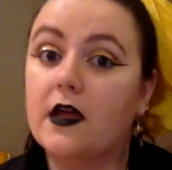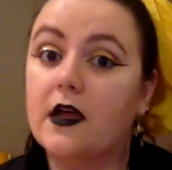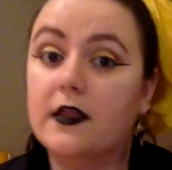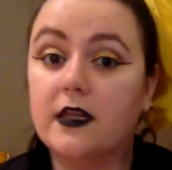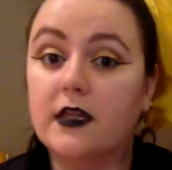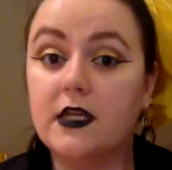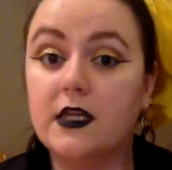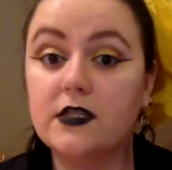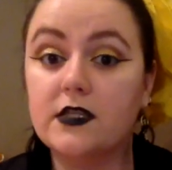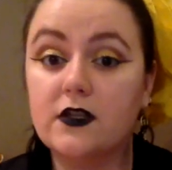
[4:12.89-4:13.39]

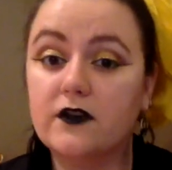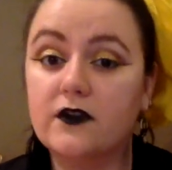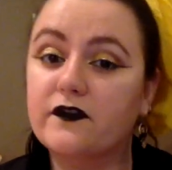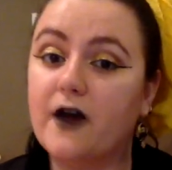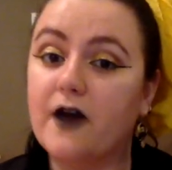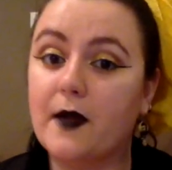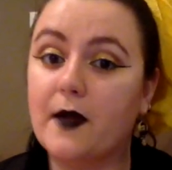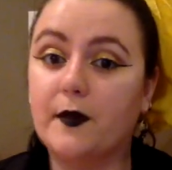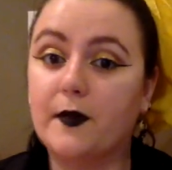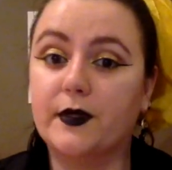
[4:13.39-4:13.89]
These are
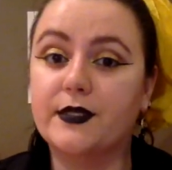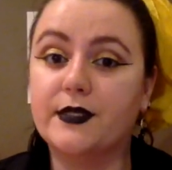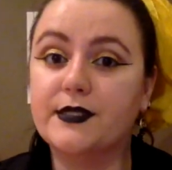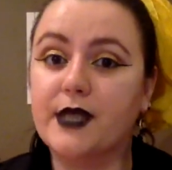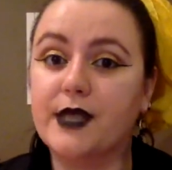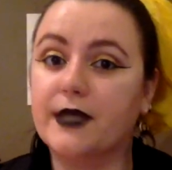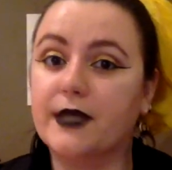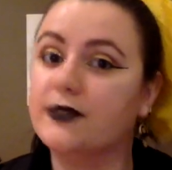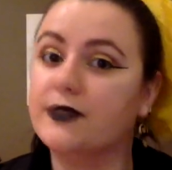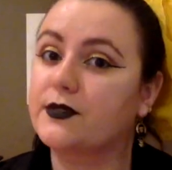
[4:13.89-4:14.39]
fibers
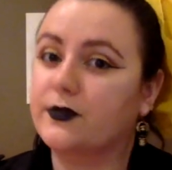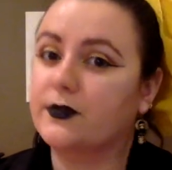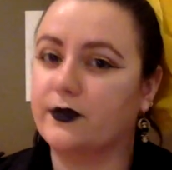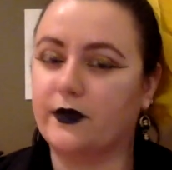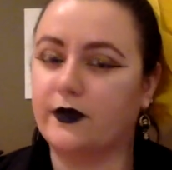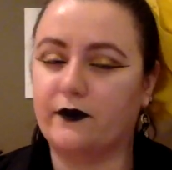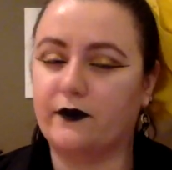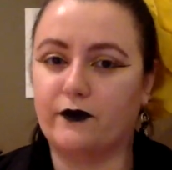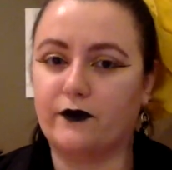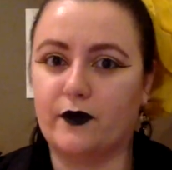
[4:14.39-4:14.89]

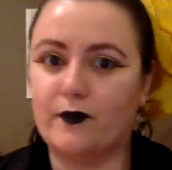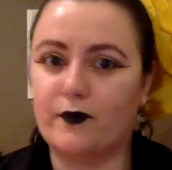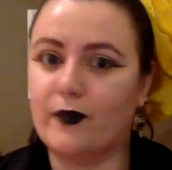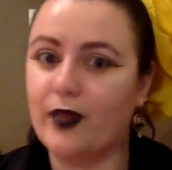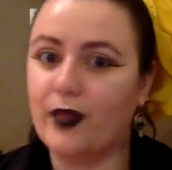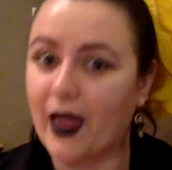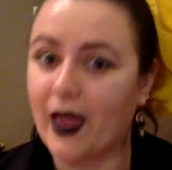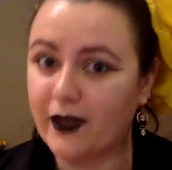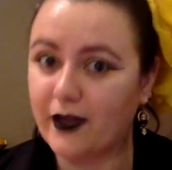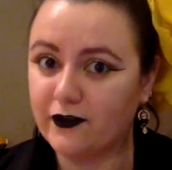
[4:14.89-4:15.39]
extruded from
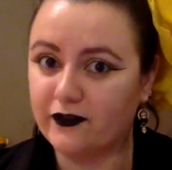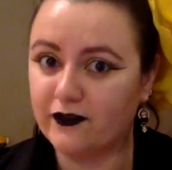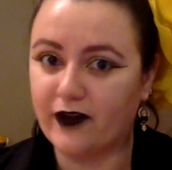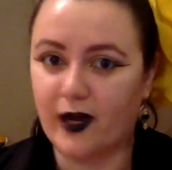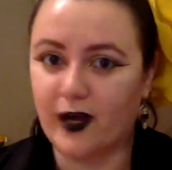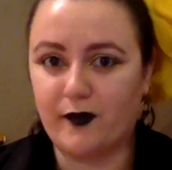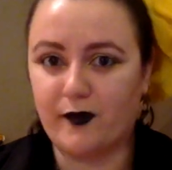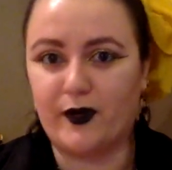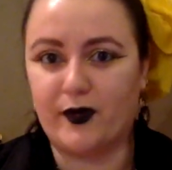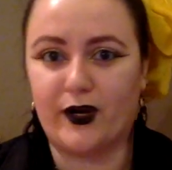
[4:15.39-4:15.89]
plant
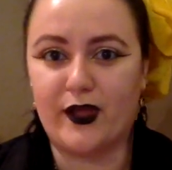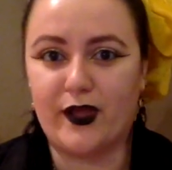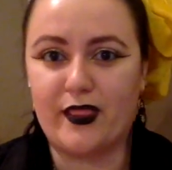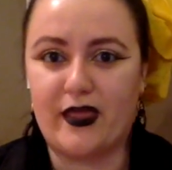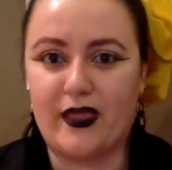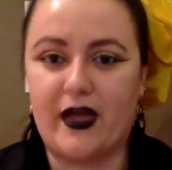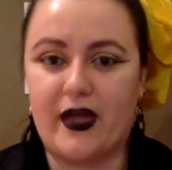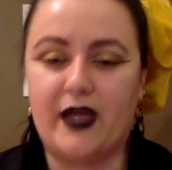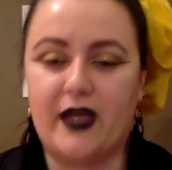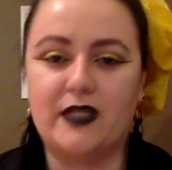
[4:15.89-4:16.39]
fiber
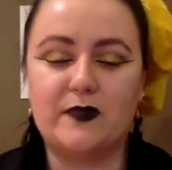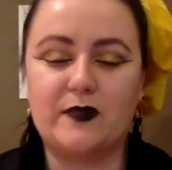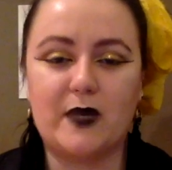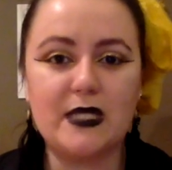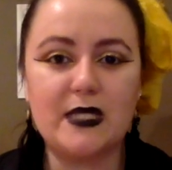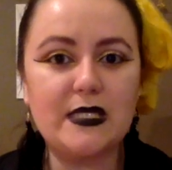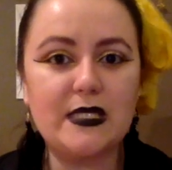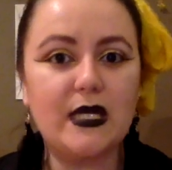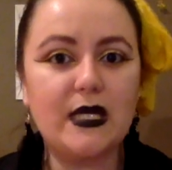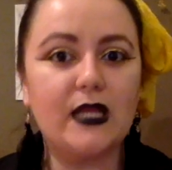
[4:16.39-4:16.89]
that has
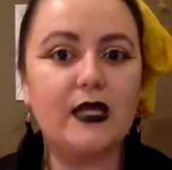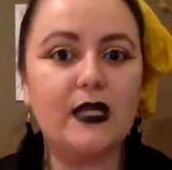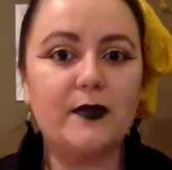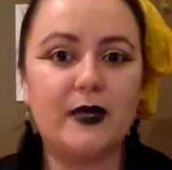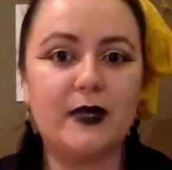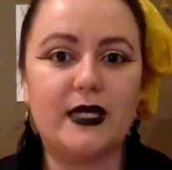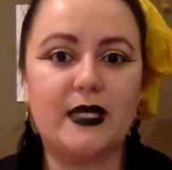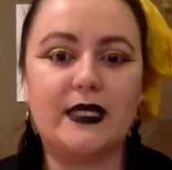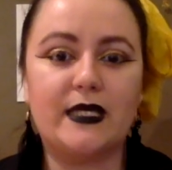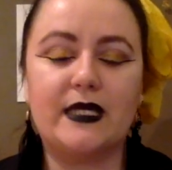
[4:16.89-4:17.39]
basically
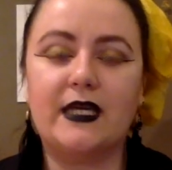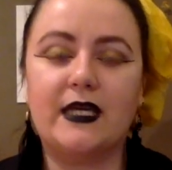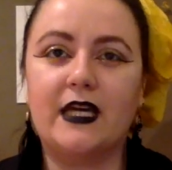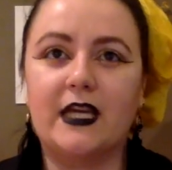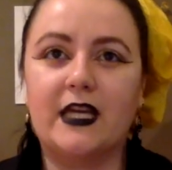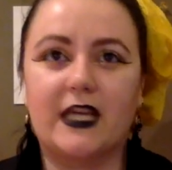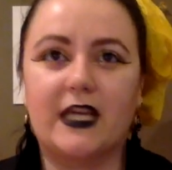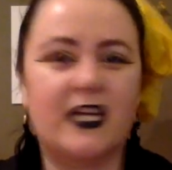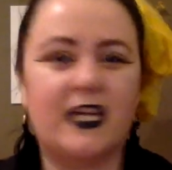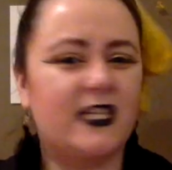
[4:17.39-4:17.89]
been
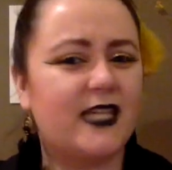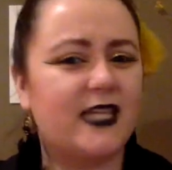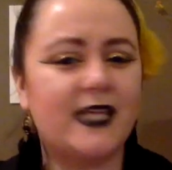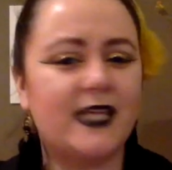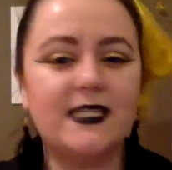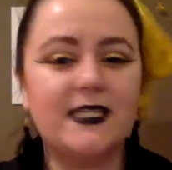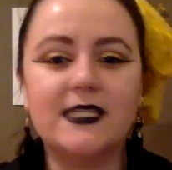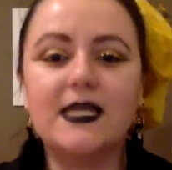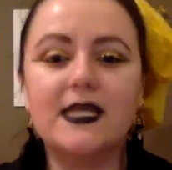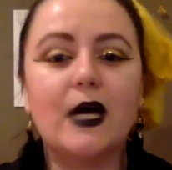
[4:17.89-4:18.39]

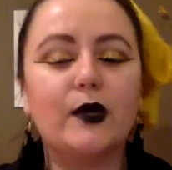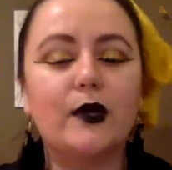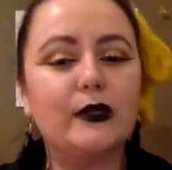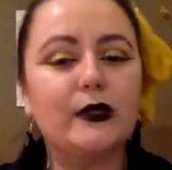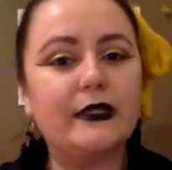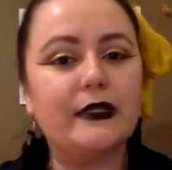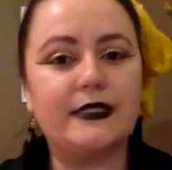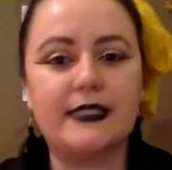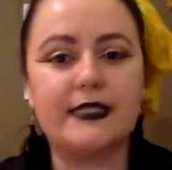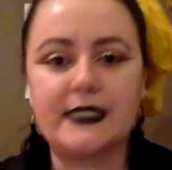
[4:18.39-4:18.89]
condensed down
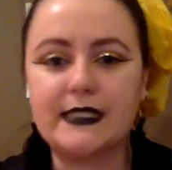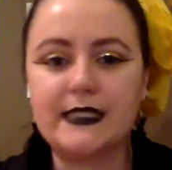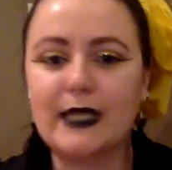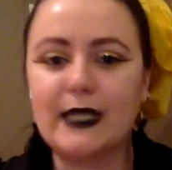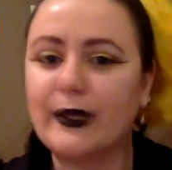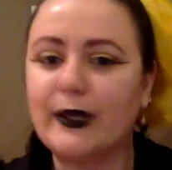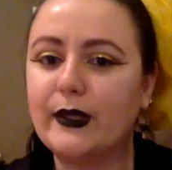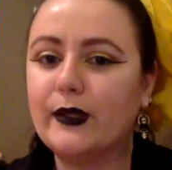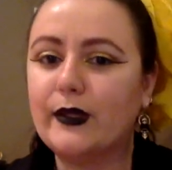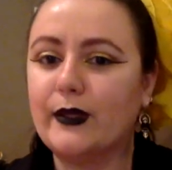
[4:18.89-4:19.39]
into
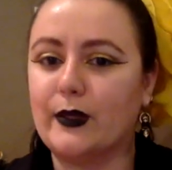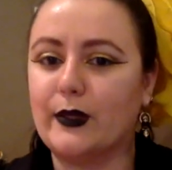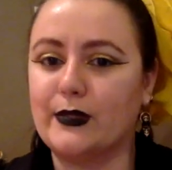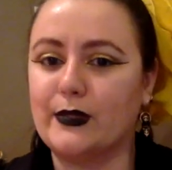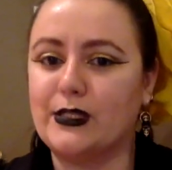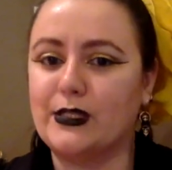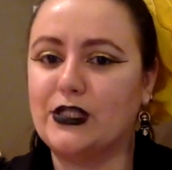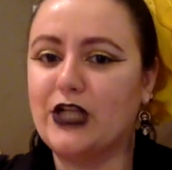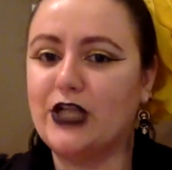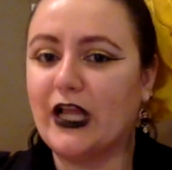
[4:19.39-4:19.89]
cellulose
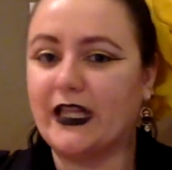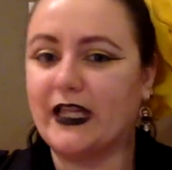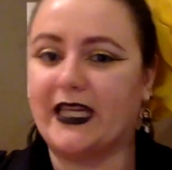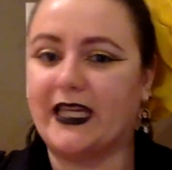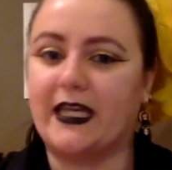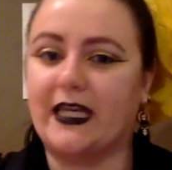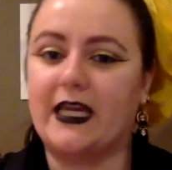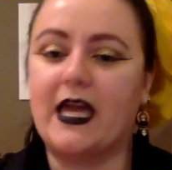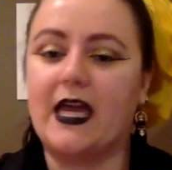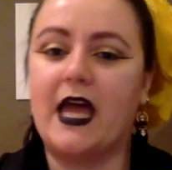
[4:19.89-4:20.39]

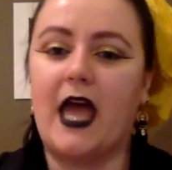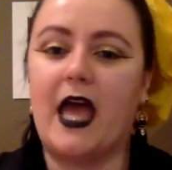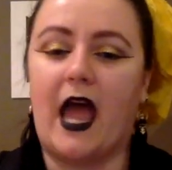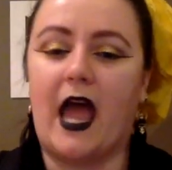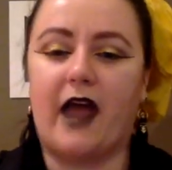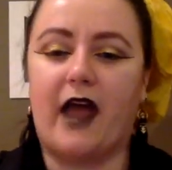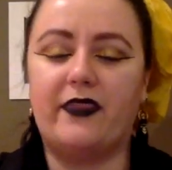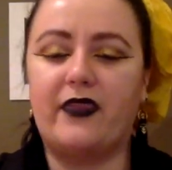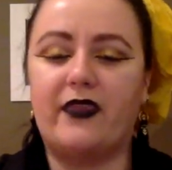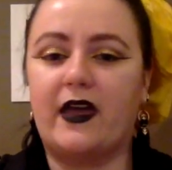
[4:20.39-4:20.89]
jelly
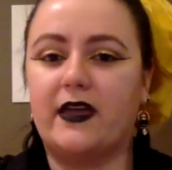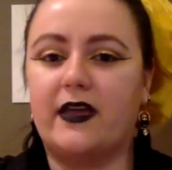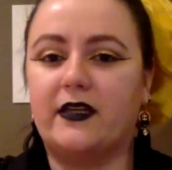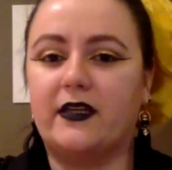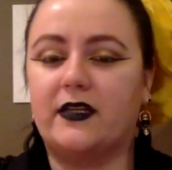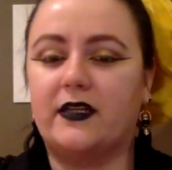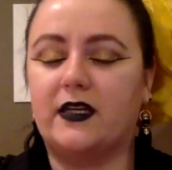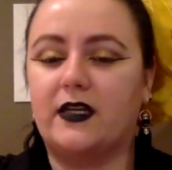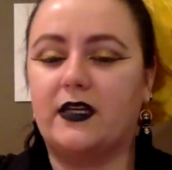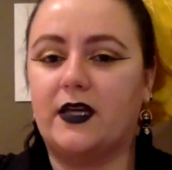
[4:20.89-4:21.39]
and
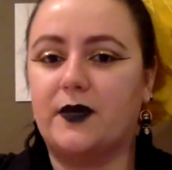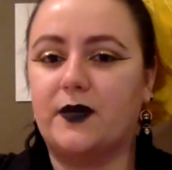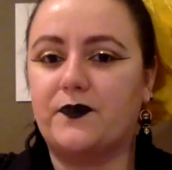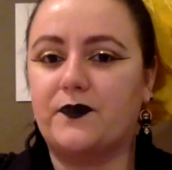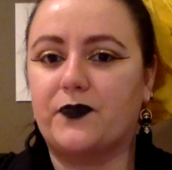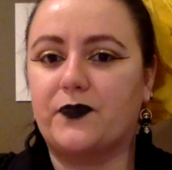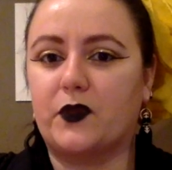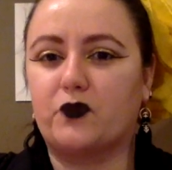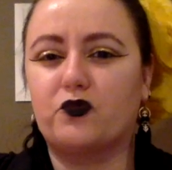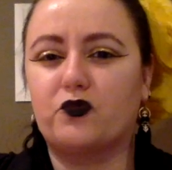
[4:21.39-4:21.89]
then
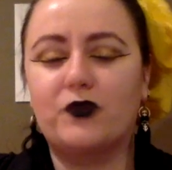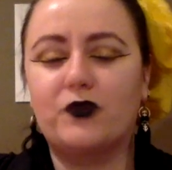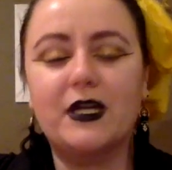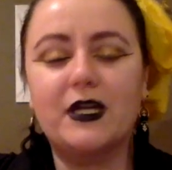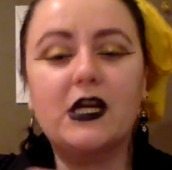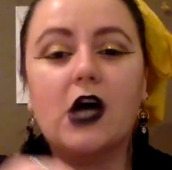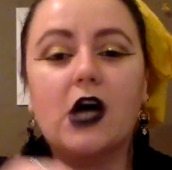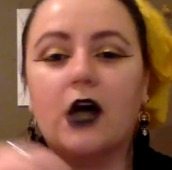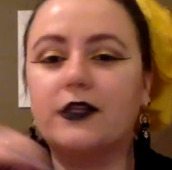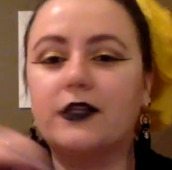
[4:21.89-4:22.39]

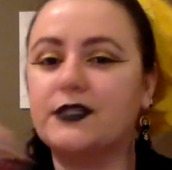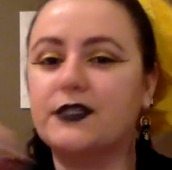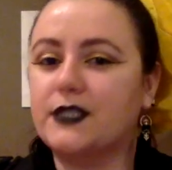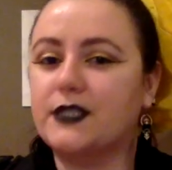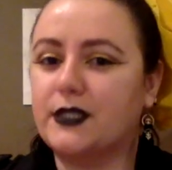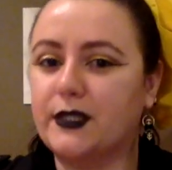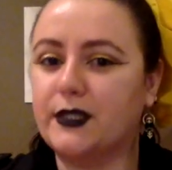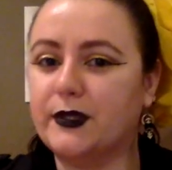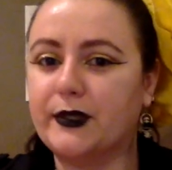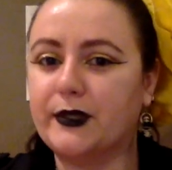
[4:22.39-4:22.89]

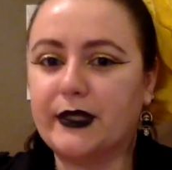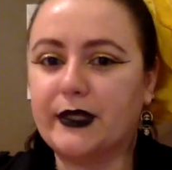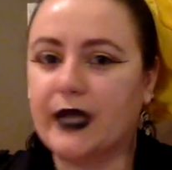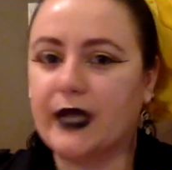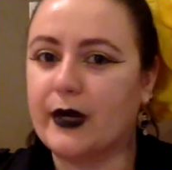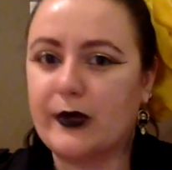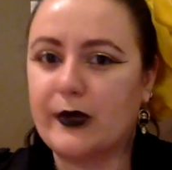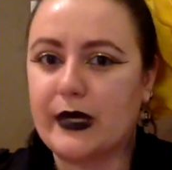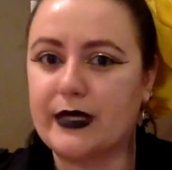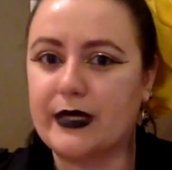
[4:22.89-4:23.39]
reconstituted
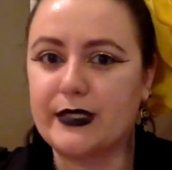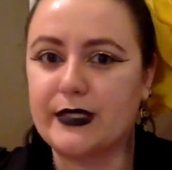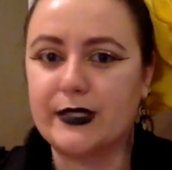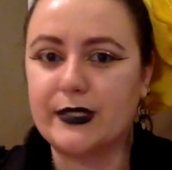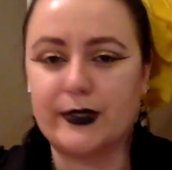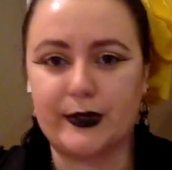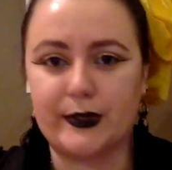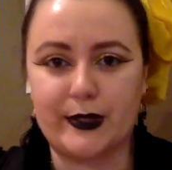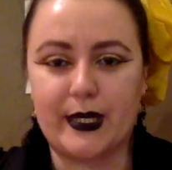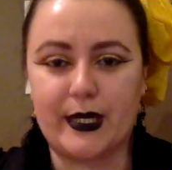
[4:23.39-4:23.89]
out
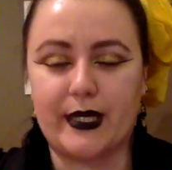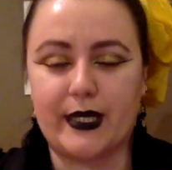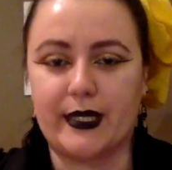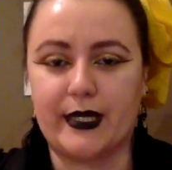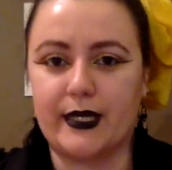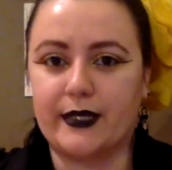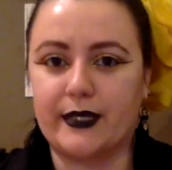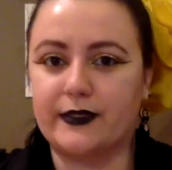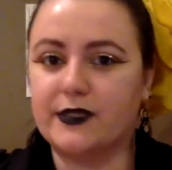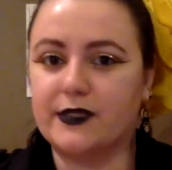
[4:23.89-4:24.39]
into
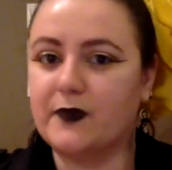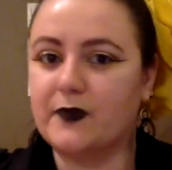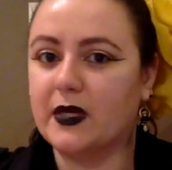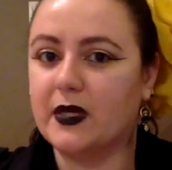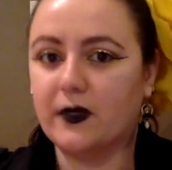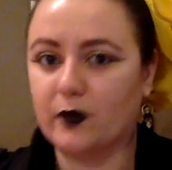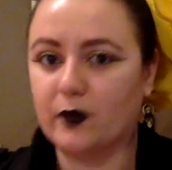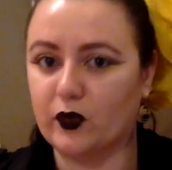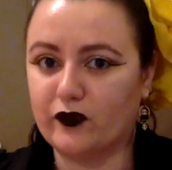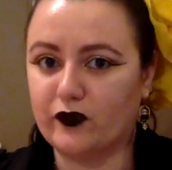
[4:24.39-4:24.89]
a
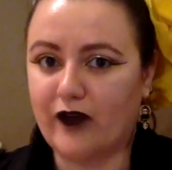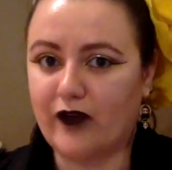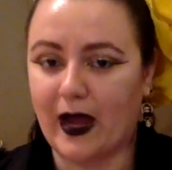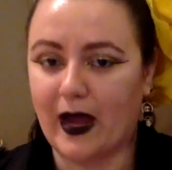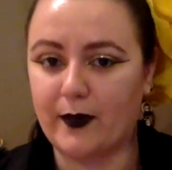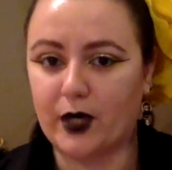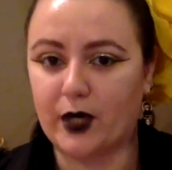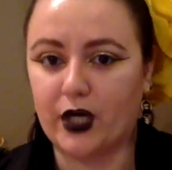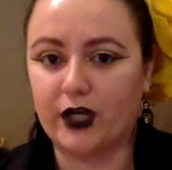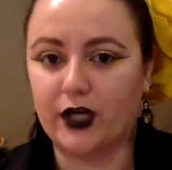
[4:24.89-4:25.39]
spinnable
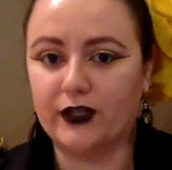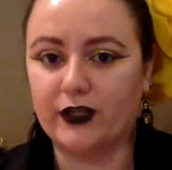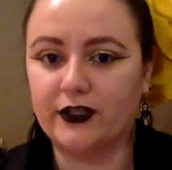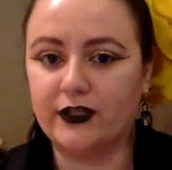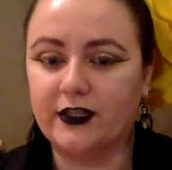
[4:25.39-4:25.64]
fiber.